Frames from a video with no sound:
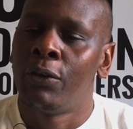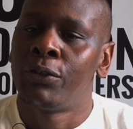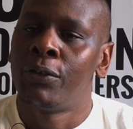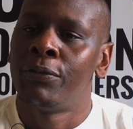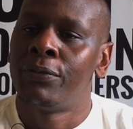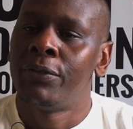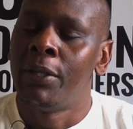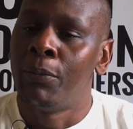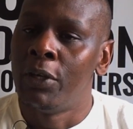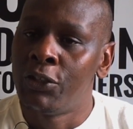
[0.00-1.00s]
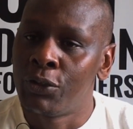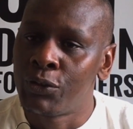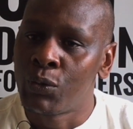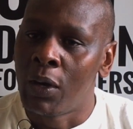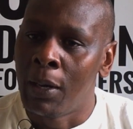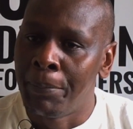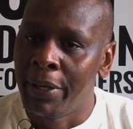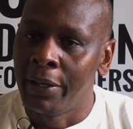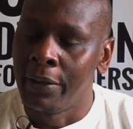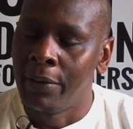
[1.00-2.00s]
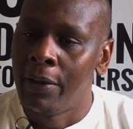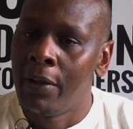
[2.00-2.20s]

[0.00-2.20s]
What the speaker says: a lot of demolitions were happening